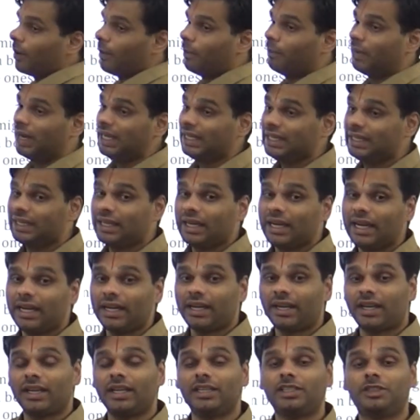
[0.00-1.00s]

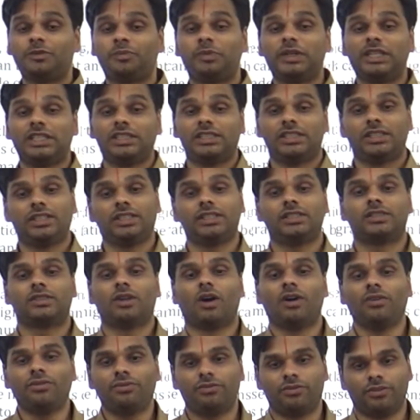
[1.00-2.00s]
Migratory Species
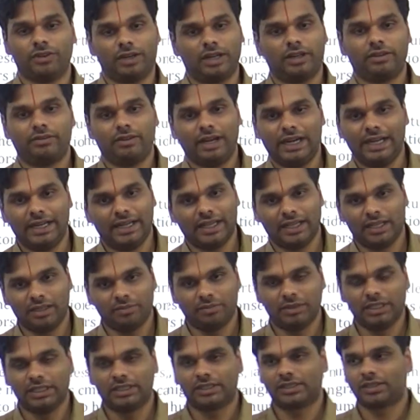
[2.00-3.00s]
of Wild
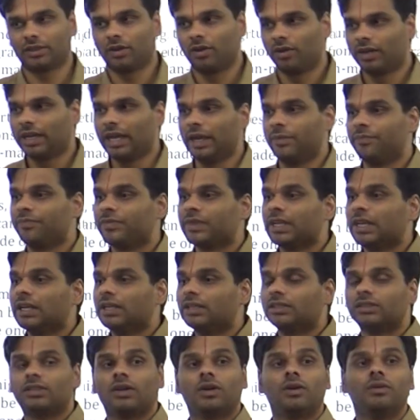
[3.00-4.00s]
Animals. Okay.
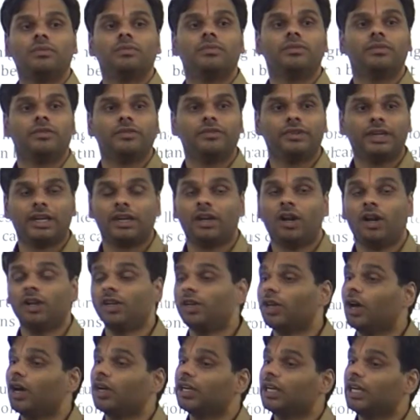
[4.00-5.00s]
So we are
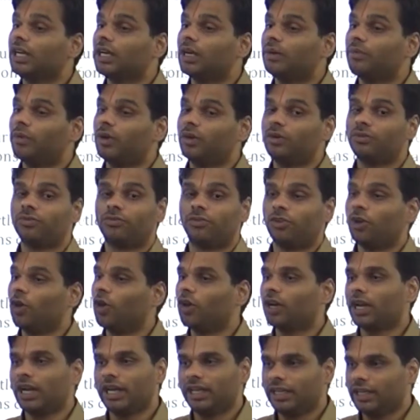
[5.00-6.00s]
not talking about
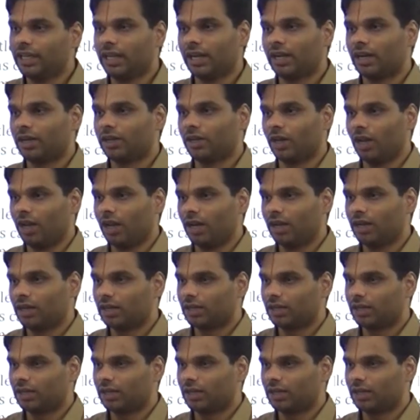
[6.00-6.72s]
flora here at all.